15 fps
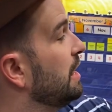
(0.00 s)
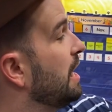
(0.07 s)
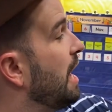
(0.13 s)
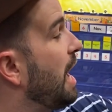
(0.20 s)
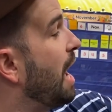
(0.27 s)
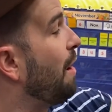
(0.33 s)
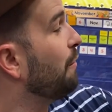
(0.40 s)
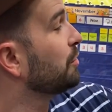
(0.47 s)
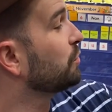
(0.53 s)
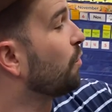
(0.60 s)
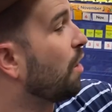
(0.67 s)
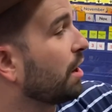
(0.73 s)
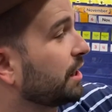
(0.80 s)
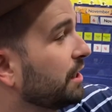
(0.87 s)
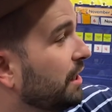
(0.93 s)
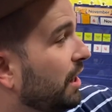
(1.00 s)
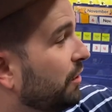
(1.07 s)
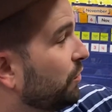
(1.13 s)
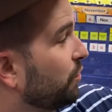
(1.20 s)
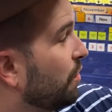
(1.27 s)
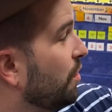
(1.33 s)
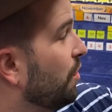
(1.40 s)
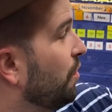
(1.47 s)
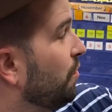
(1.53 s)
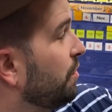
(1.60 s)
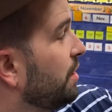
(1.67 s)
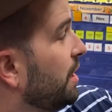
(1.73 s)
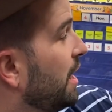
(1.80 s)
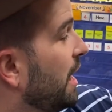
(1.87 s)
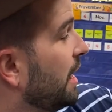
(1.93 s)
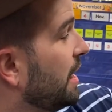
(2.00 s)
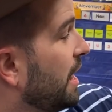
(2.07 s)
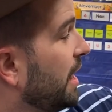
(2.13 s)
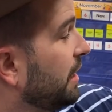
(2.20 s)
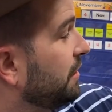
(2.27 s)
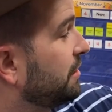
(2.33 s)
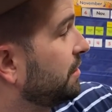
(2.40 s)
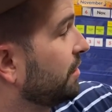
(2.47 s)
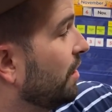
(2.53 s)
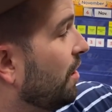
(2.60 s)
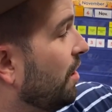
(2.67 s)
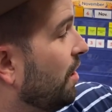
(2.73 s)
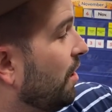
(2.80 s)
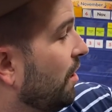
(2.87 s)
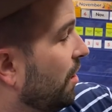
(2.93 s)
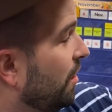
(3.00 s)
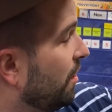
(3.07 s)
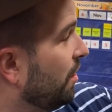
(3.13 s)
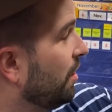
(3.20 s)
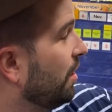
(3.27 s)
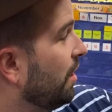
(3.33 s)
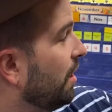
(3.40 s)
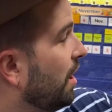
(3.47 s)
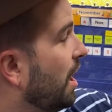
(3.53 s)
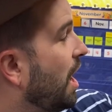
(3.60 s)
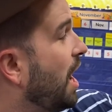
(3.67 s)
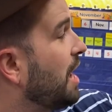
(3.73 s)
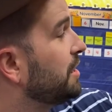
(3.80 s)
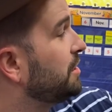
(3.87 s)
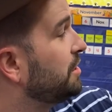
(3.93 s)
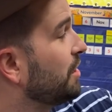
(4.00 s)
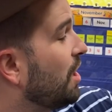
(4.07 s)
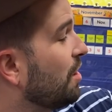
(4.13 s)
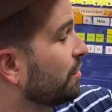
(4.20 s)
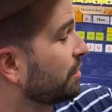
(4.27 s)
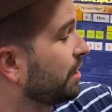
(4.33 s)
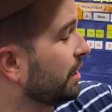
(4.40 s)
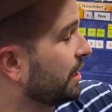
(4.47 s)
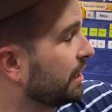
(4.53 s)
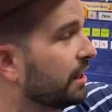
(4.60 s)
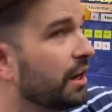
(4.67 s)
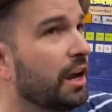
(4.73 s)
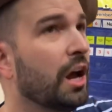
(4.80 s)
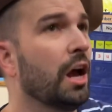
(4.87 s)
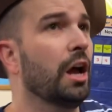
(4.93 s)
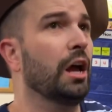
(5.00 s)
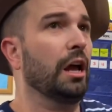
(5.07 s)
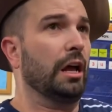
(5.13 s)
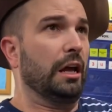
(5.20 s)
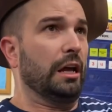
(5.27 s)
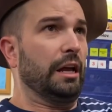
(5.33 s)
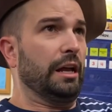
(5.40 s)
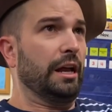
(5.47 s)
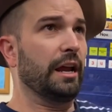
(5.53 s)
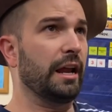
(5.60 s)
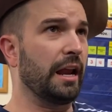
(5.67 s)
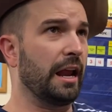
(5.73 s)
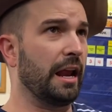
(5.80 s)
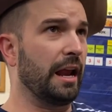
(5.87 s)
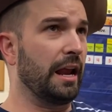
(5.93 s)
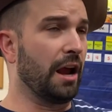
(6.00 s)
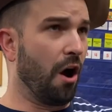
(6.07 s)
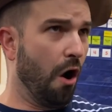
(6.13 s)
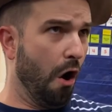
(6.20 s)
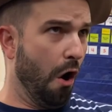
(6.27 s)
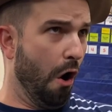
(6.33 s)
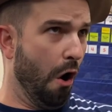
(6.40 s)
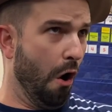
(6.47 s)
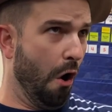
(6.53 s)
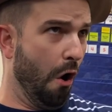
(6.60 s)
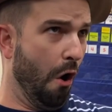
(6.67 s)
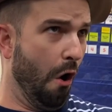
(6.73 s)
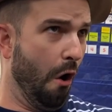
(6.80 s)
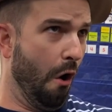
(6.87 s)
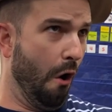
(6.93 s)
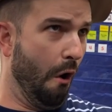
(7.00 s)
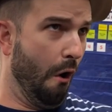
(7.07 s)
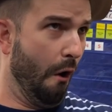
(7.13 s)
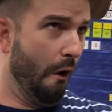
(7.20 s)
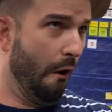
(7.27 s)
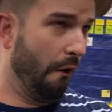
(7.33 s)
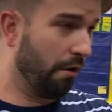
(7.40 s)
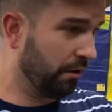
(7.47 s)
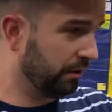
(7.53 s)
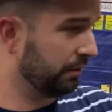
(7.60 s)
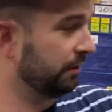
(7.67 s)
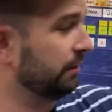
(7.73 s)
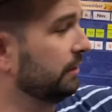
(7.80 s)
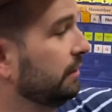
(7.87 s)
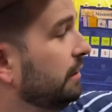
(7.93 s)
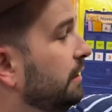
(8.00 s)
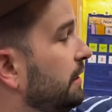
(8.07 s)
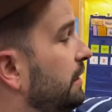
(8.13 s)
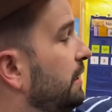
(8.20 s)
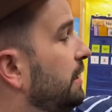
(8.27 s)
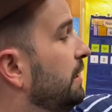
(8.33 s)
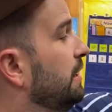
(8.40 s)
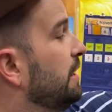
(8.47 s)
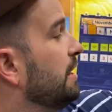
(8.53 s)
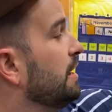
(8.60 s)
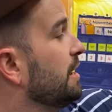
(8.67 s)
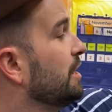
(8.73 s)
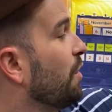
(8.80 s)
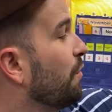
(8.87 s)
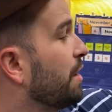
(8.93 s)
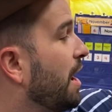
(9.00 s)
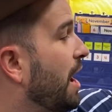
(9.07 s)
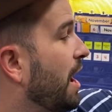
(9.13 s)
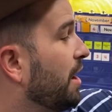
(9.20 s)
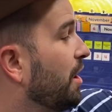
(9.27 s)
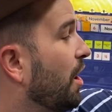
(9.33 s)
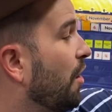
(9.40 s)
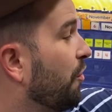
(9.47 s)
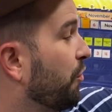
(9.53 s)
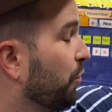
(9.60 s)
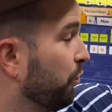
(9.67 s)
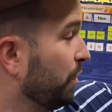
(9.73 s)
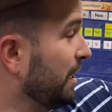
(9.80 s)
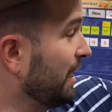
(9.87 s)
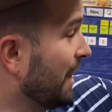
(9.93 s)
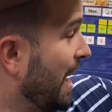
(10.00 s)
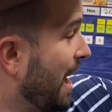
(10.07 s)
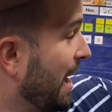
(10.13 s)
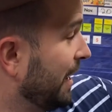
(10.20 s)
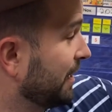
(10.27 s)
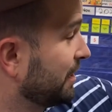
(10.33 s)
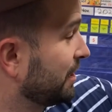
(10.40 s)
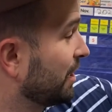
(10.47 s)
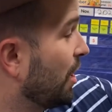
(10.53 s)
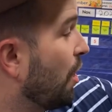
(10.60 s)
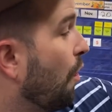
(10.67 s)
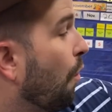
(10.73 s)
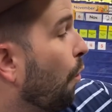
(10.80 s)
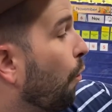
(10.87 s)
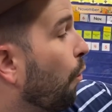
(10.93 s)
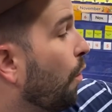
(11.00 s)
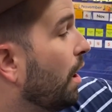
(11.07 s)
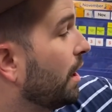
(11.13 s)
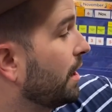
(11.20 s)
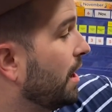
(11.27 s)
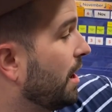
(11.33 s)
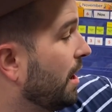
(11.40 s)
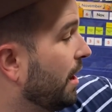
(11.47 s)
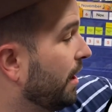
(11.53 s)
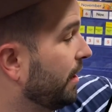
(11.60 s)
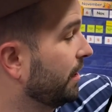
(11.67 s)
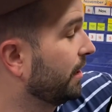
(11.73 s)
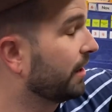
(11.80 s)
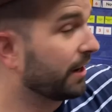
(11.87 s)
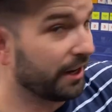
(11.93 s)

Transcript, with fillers: I was walking down the road and I saw a donkey. Hee haw! He only had three legs, one eye, he